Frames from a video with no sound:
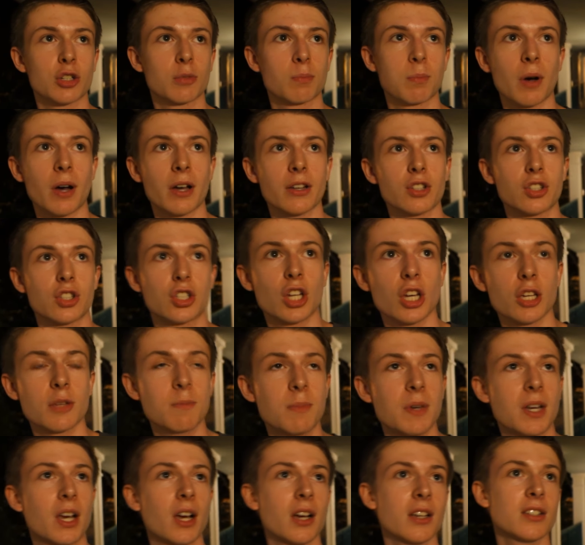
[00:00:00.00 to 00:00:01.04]
but just
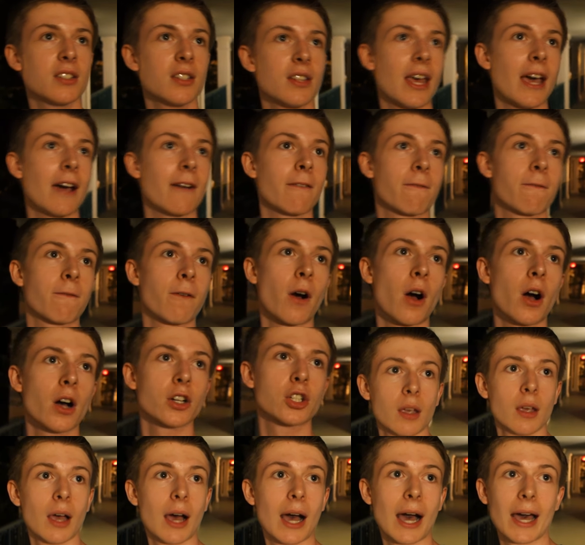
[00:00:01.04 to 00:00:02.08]
because of that frog,
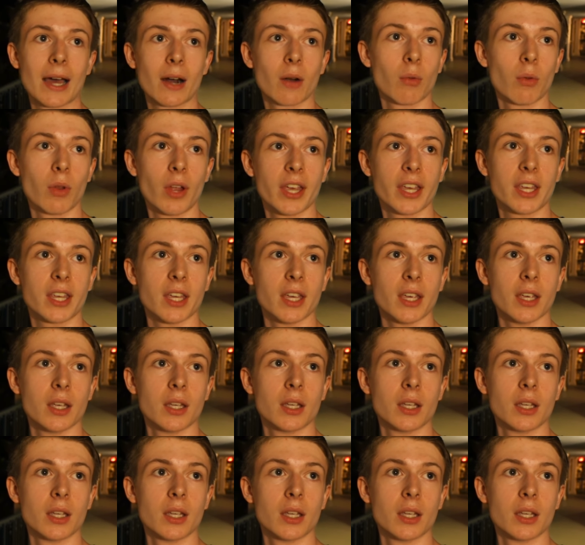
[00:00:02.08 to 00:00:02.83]
I don't like it.